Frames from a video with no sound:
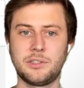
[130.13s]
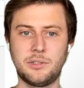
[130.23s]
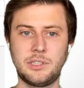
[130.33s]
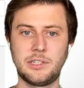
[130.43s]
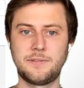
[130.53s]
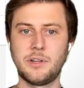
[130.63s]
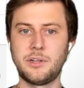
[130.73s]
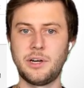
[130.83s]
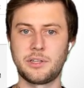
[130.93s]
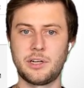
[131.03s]
So it says follow
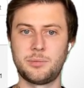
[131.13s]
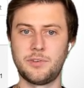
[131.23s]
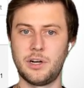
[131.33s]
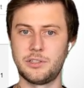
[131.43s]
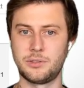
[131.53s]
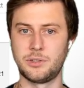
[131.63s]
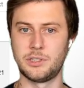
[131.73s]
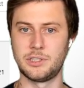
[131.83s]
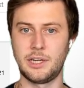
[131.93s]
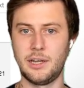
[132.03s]
your healthcare provider's
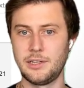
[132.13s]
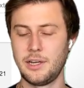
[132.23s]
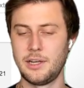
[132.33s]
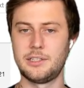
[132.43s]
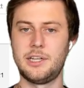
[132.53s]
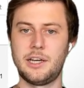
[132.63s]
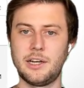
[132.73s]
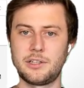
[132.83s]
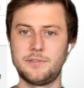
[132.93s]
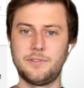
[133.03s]
orders again to take an
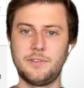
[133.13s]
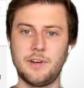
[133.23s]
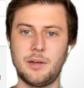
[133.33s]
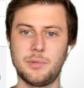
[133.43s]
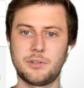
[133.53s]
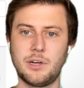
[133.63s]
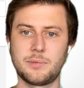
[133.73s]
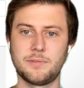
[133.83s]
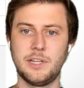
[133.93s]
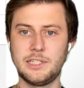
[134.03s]
extra 55
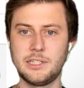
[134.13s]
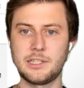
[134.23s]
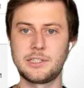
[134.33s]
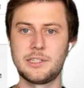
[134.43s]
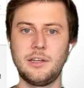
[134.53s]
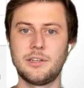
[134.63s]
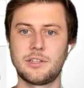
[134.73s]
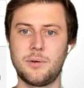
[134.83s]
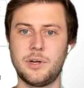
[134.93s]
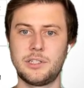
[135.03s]
milligrams of Lasix, and
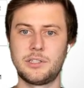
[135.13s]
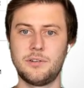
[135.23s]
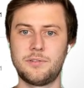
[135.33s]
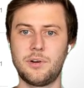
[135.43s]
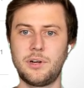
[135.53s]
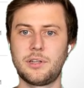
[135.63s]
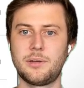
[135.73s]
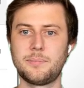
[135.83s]
so on and so forth.